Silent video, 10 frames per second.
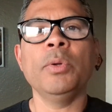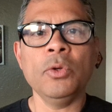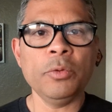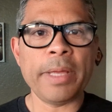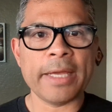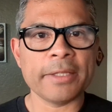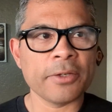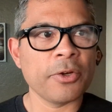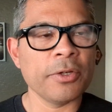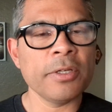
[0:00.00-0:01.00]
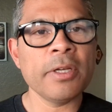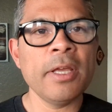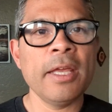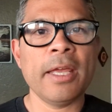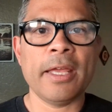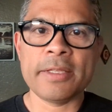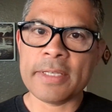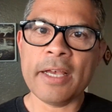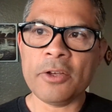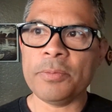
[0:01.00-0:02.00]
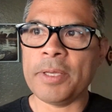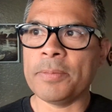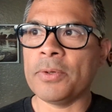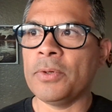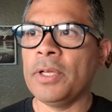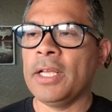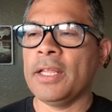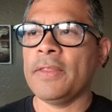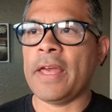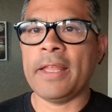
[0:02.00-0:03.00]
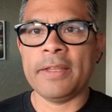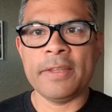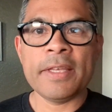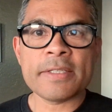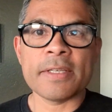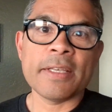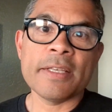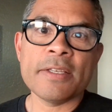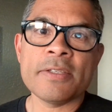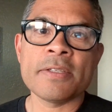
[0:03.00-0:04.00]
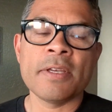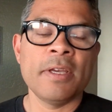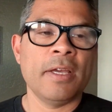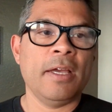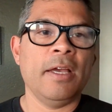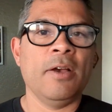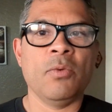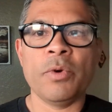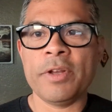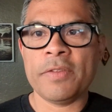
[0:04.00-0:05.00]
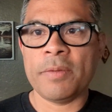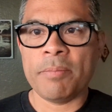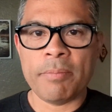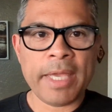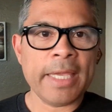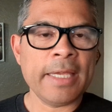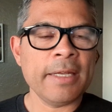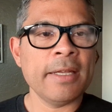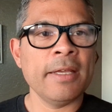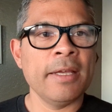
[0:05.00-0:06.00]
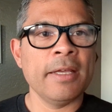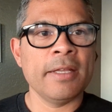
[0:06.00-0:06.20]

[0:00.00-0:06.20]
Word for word: pull back the curtain and tell people that this is uh, one of the main